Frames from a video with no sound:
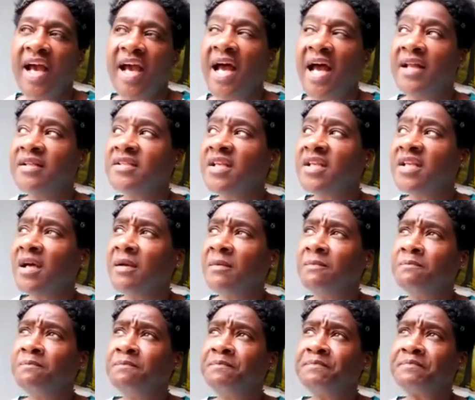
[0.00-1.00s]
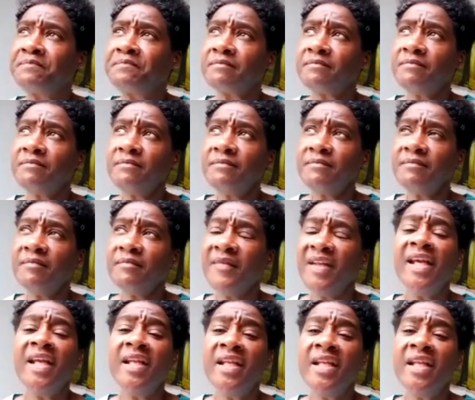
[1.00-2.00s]
and
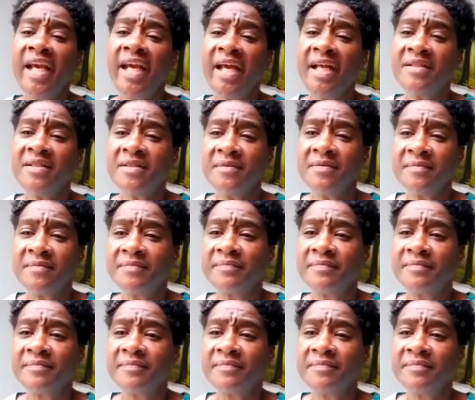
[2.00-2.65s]
in the end,